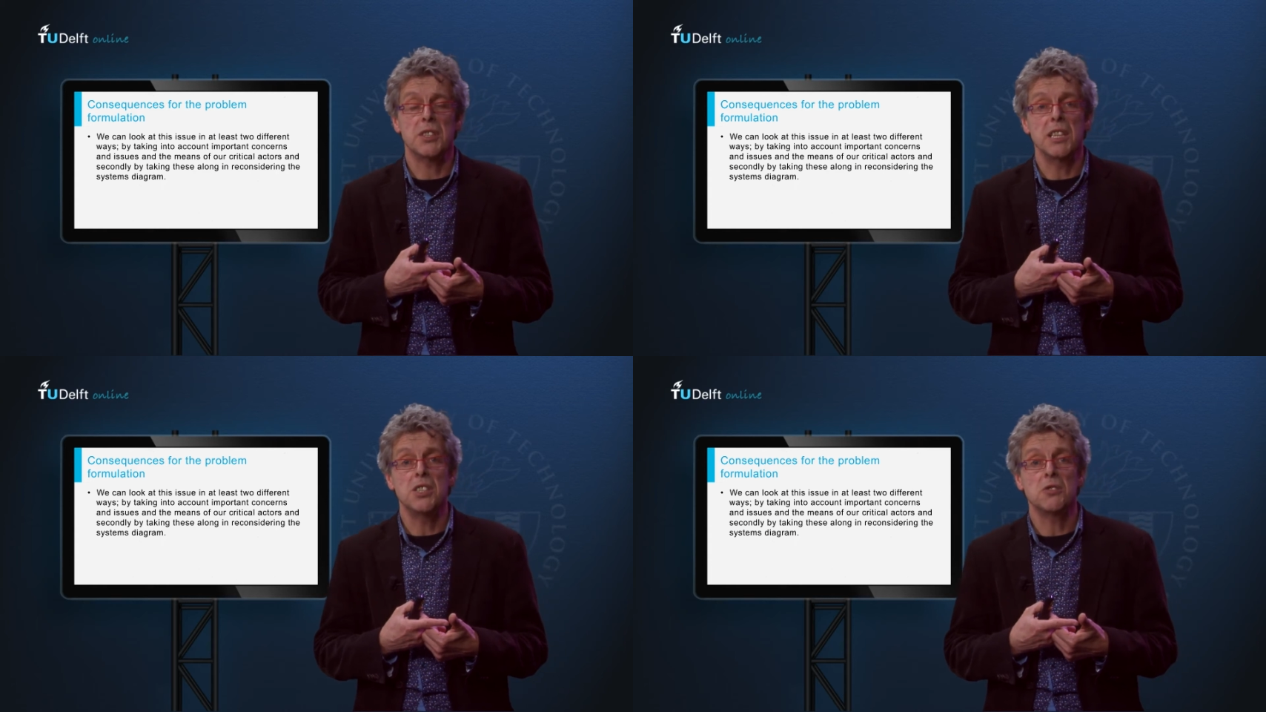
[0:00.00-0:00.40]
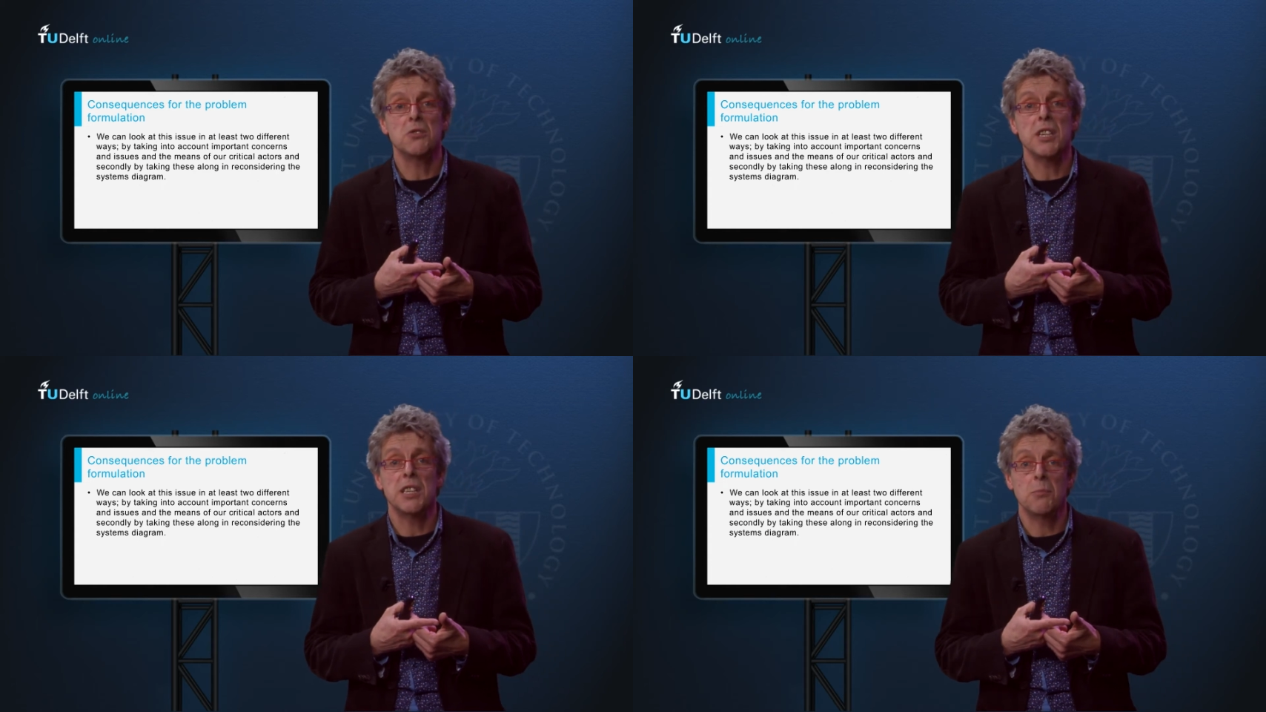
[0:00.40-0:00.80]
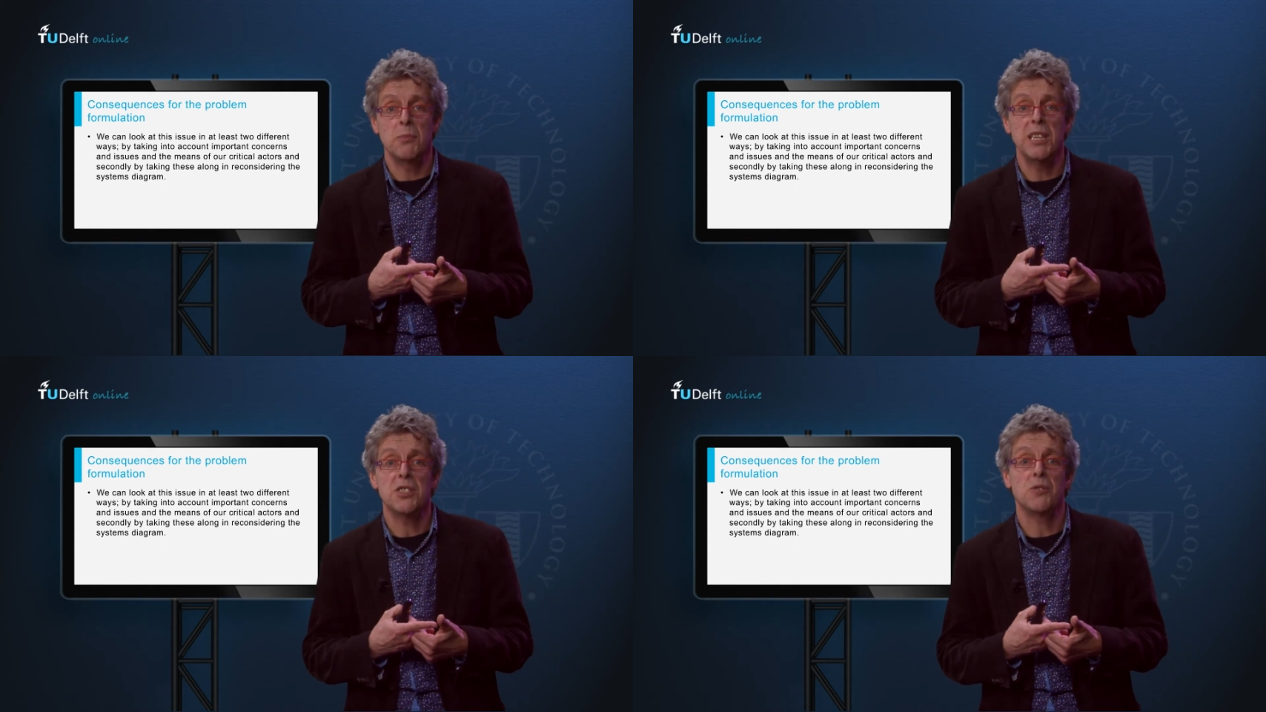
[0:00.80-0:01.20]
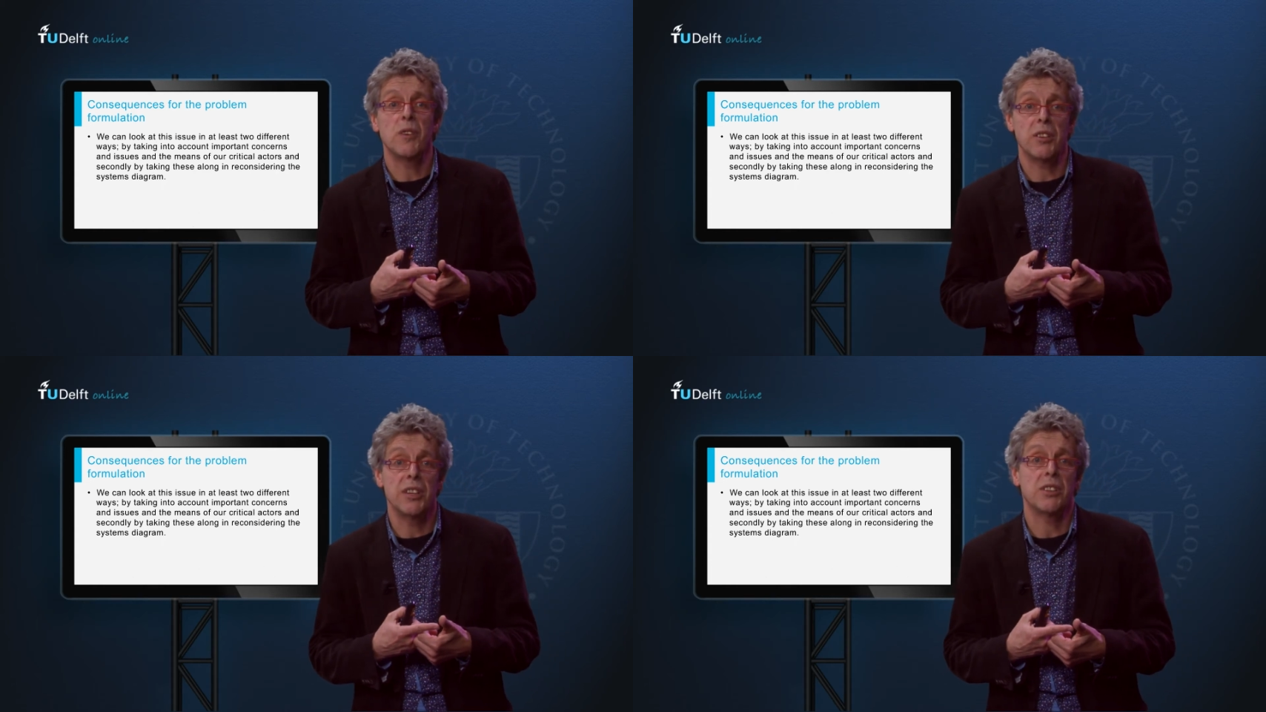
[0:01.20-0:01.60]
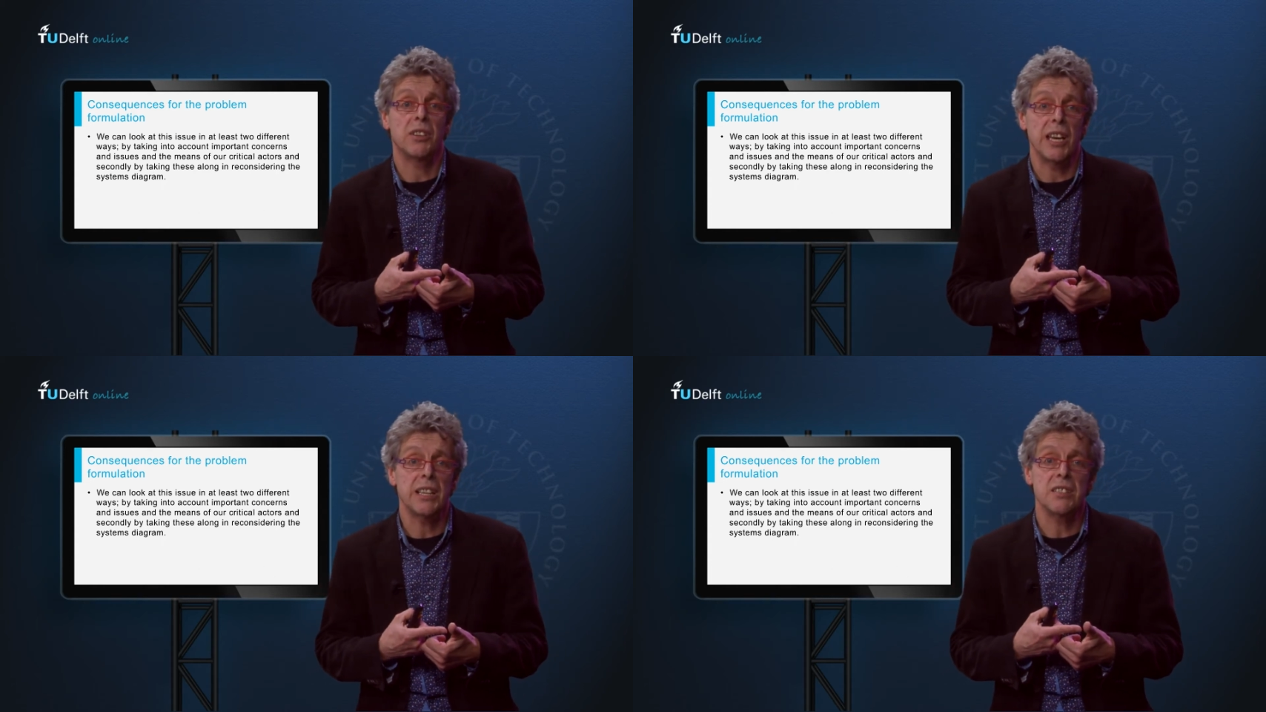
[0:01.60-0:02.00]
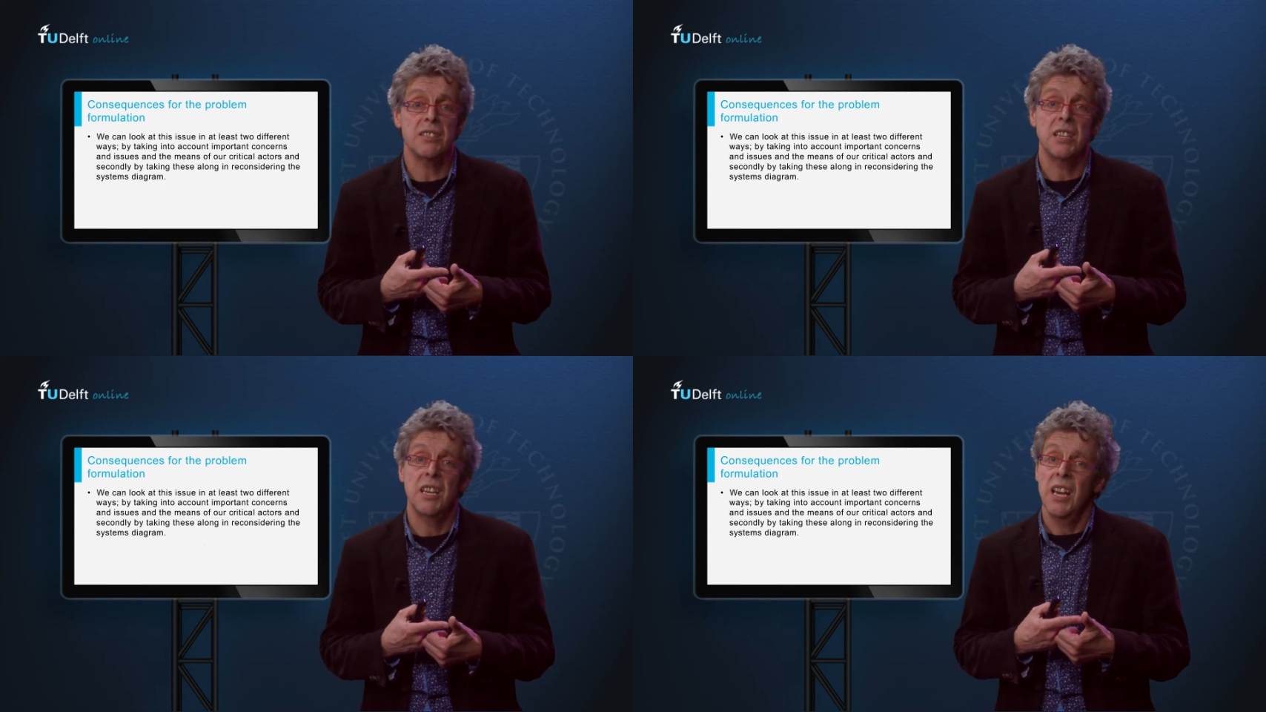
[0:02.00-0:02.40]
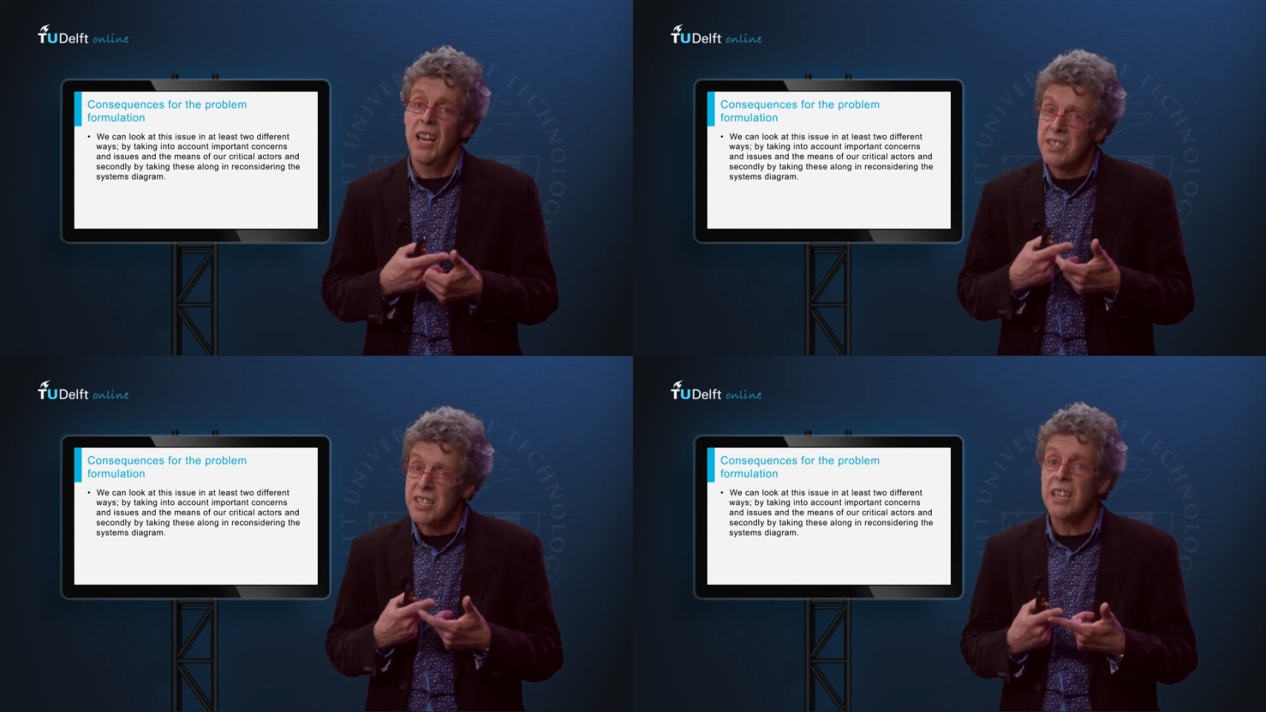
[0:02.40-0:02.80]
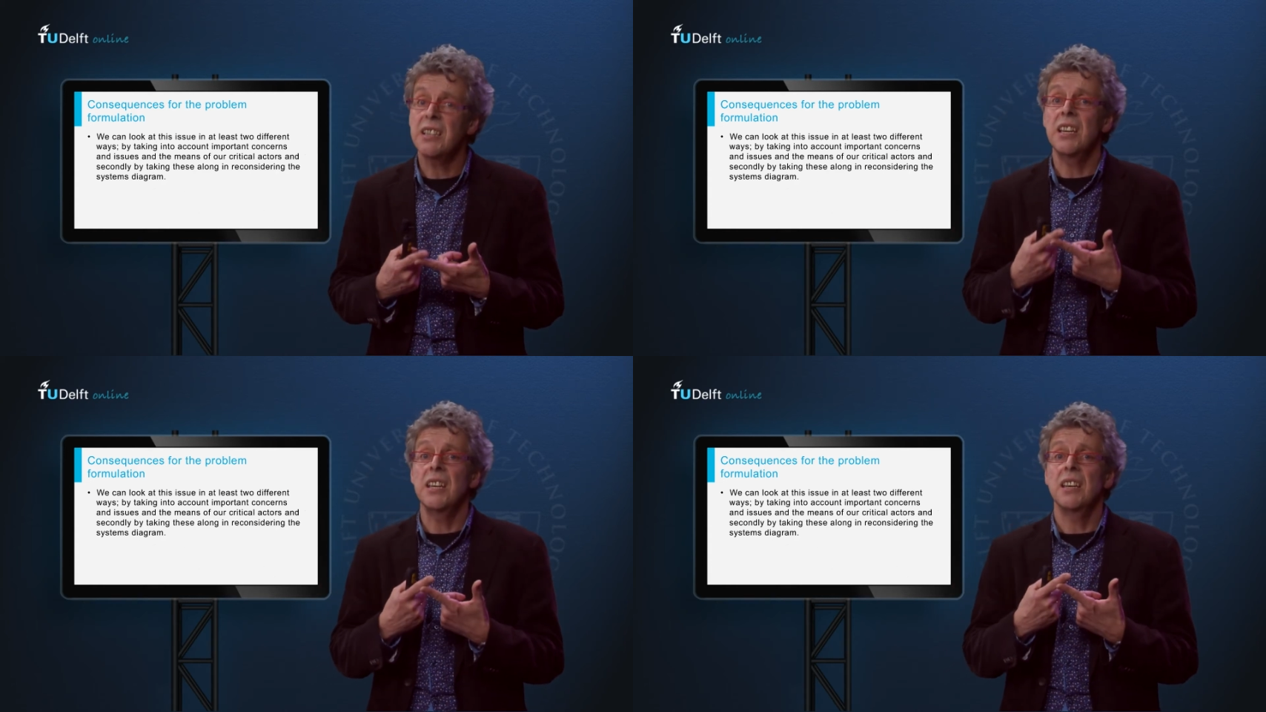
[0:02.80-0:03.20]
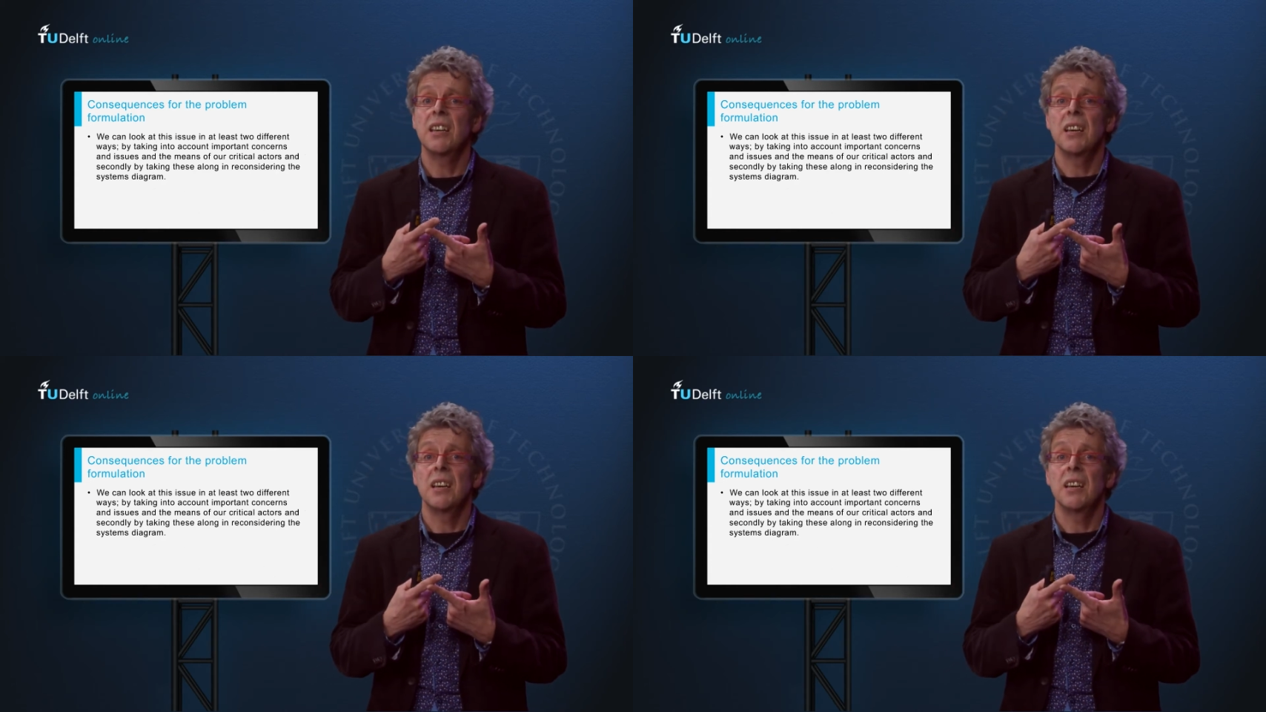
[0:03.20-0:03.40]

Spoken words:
and issues and the means of our critical actors, and secondly,